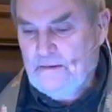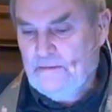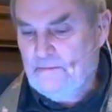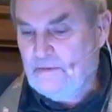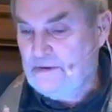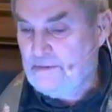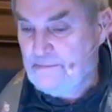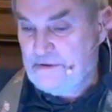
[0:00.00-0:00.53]

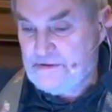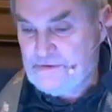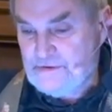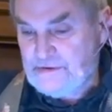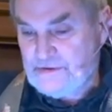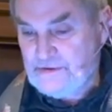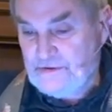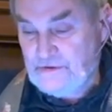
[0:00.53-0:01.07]
one of the
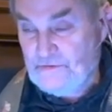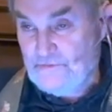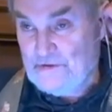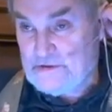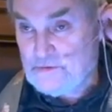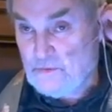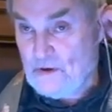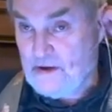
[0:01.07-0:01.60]
mysteries of the
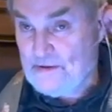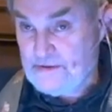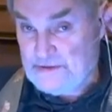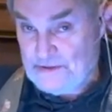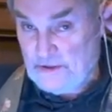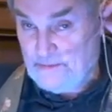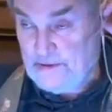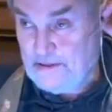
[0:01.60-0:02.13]
universe, why are there
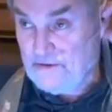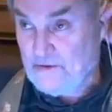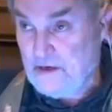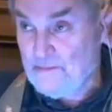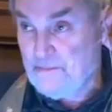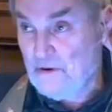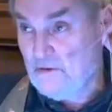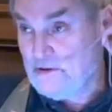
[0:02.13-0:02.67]
so many
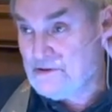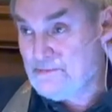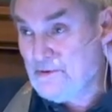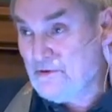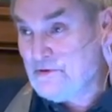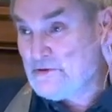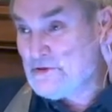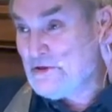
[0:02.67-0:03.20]
great Polish
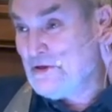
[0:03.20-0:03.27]
poets?